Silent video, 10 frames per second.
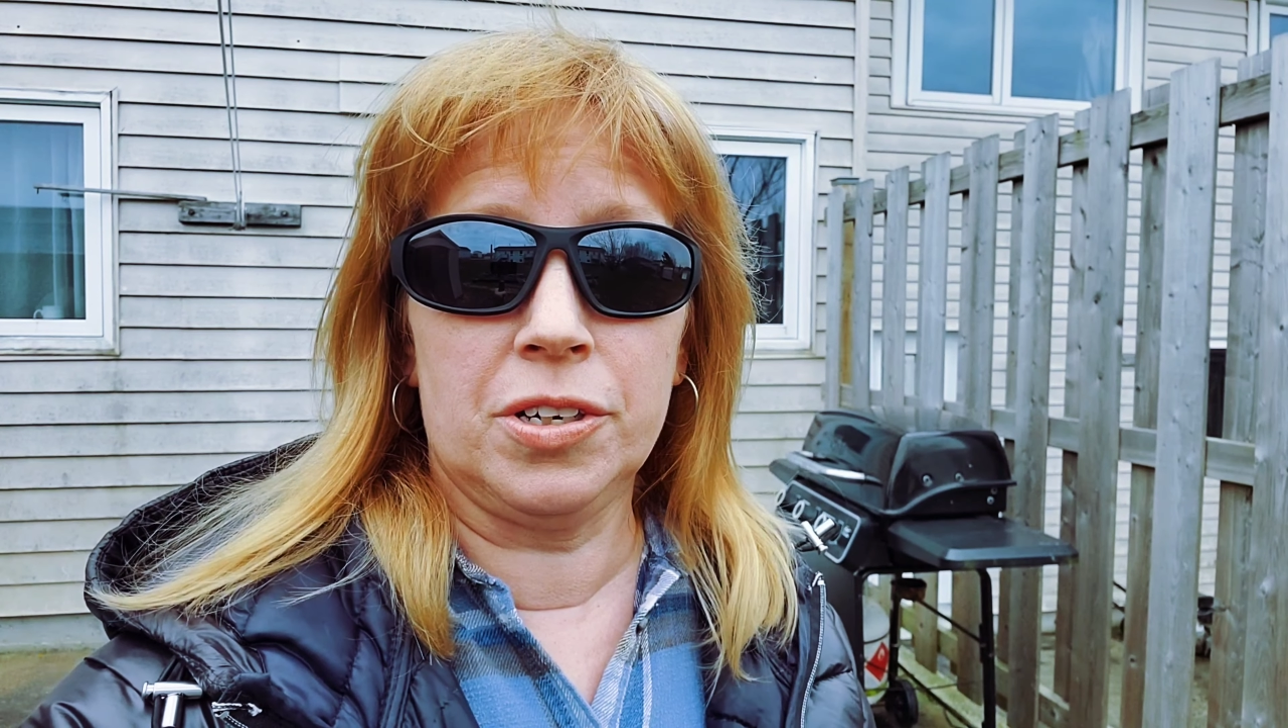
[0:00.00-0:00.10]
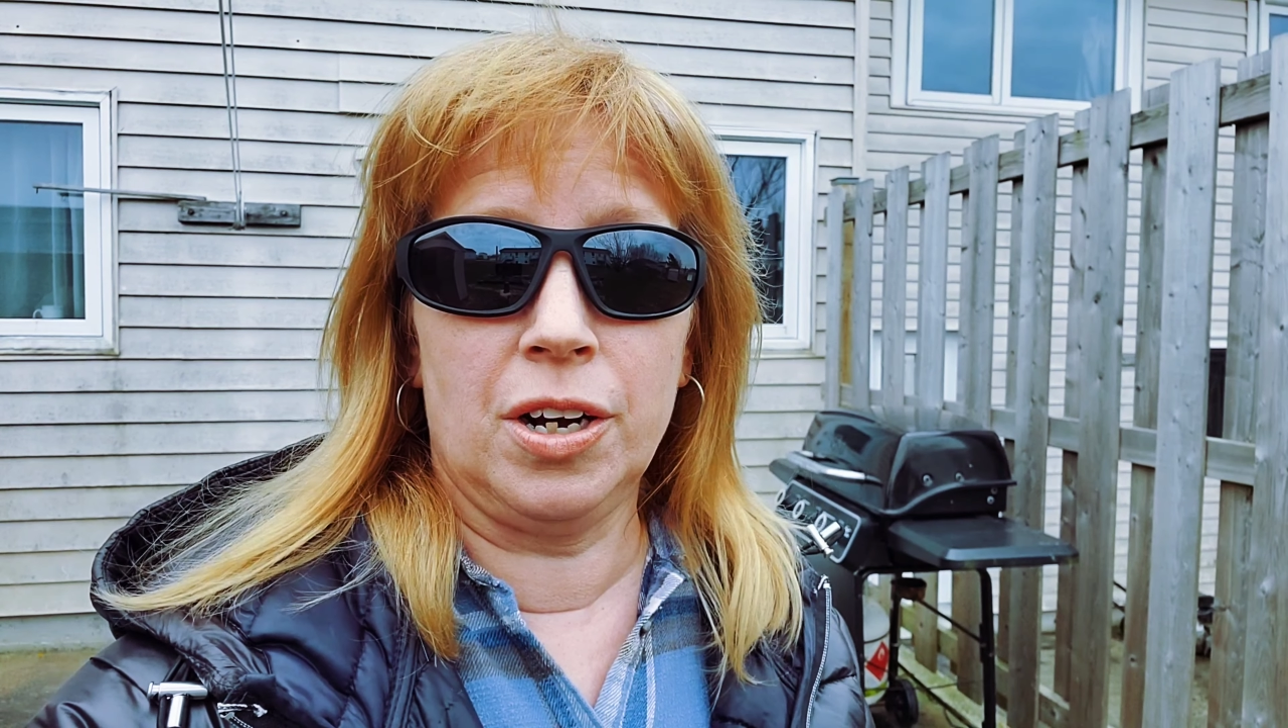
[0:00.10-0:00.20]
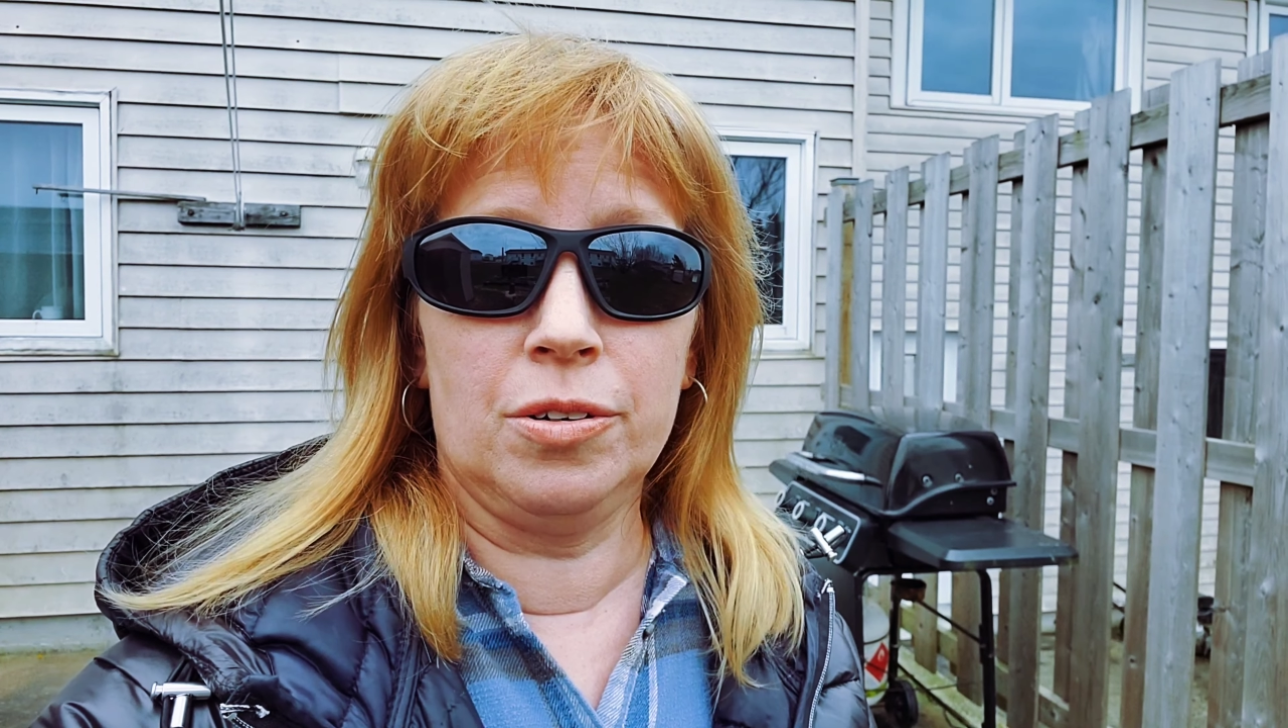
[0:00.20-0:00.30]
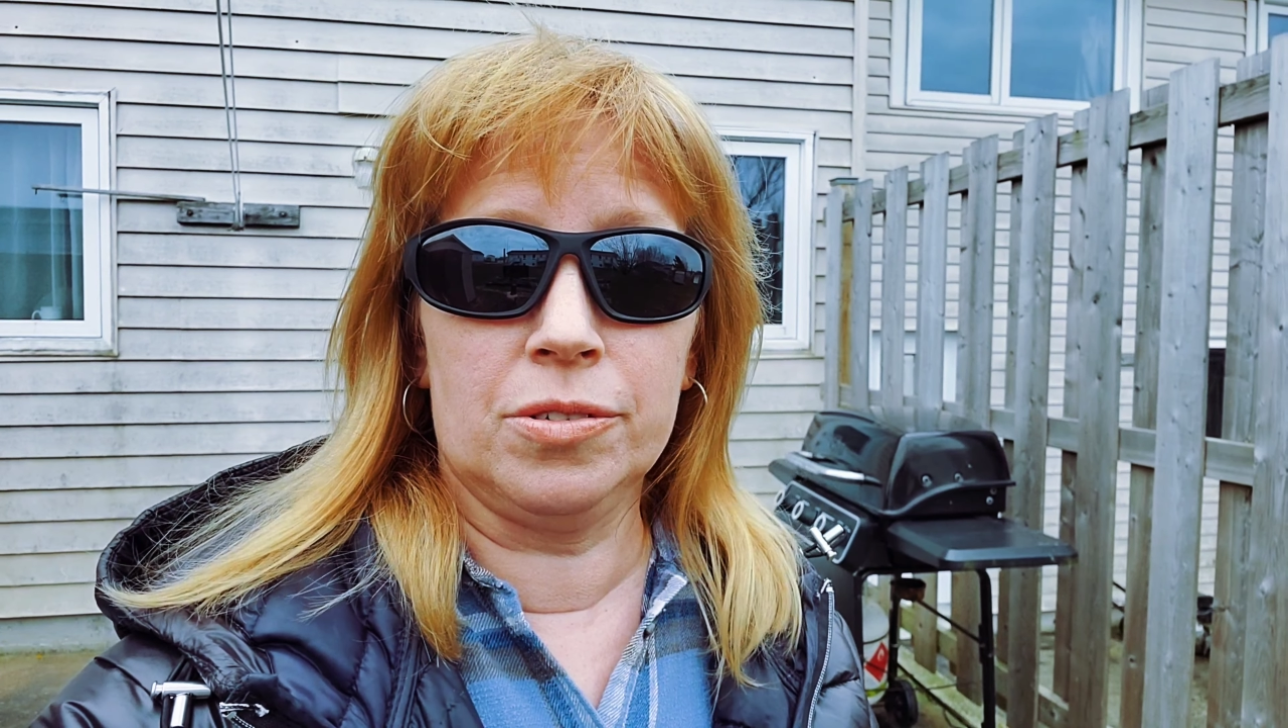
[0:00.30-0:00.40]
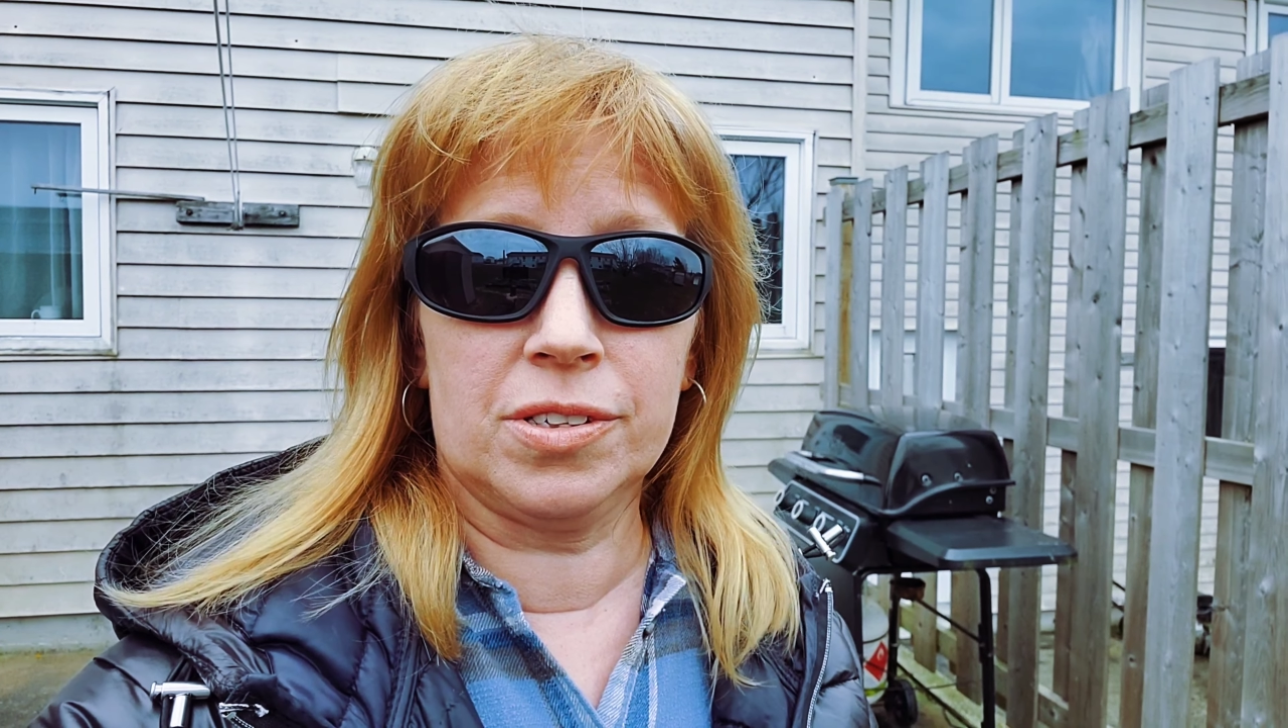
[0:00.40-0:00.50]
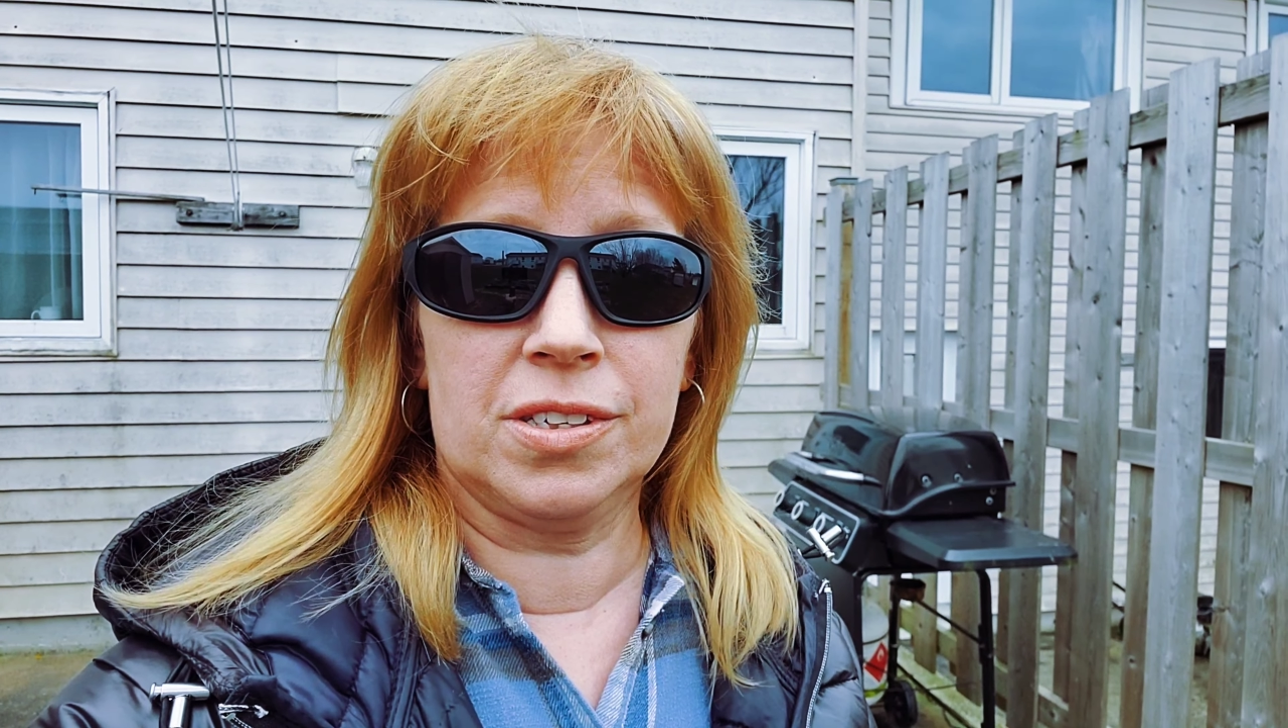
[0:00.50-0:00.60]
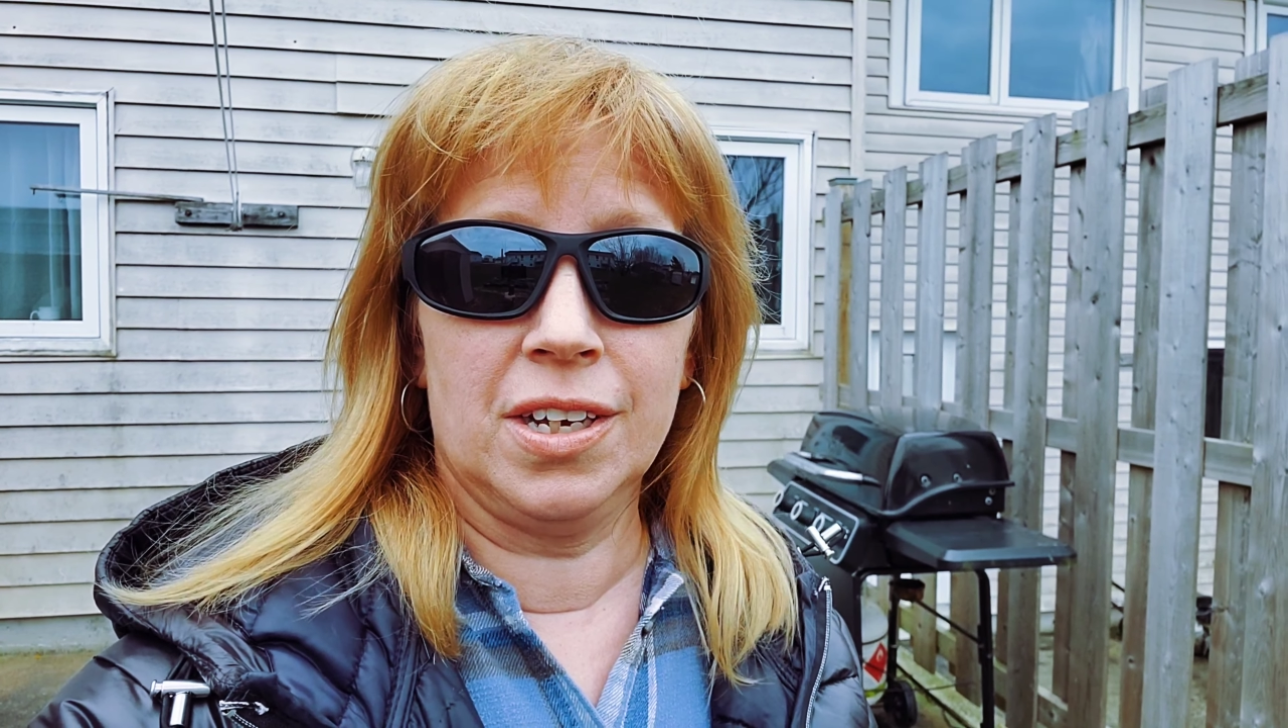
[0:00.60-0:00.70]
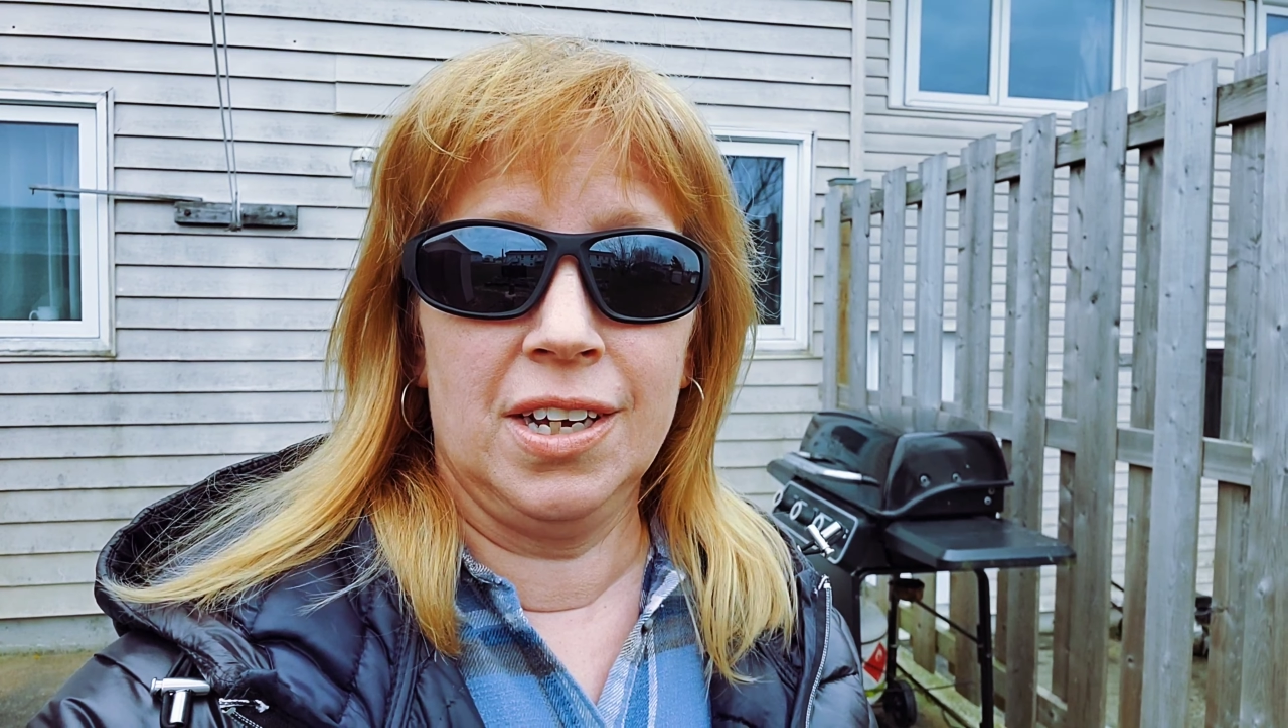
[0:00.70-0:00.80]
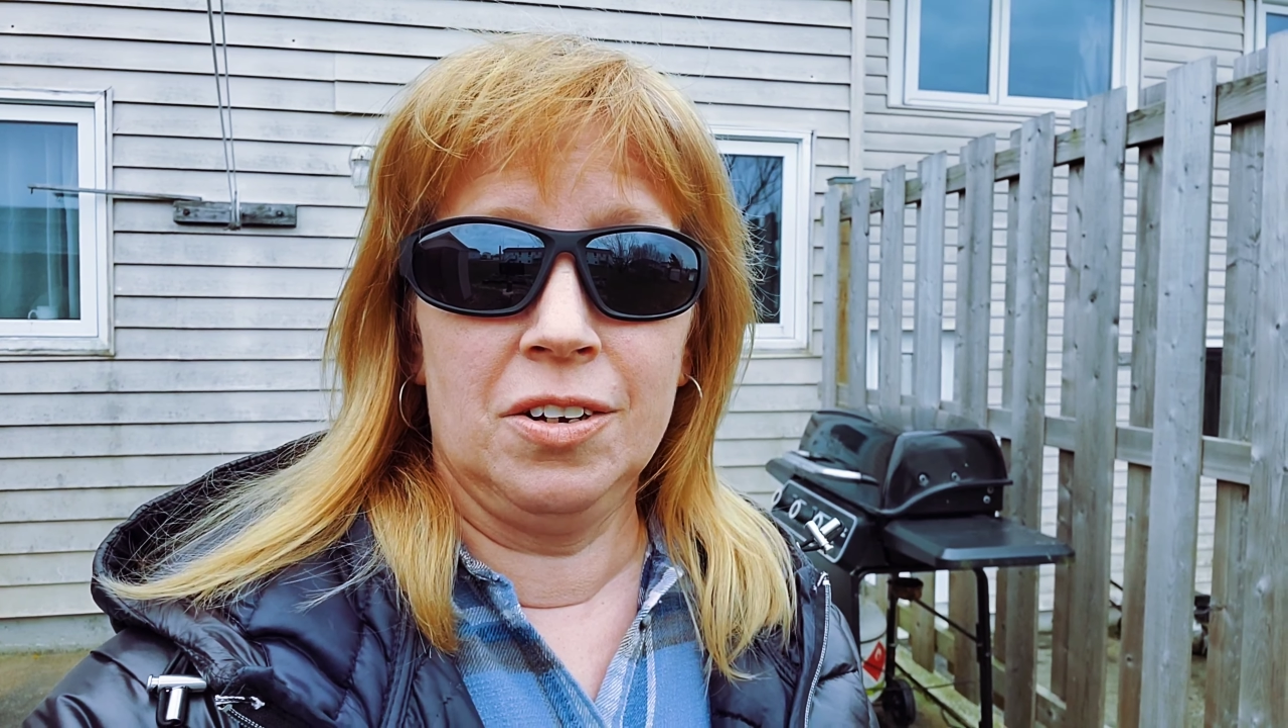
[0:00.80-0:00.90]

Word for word: totes.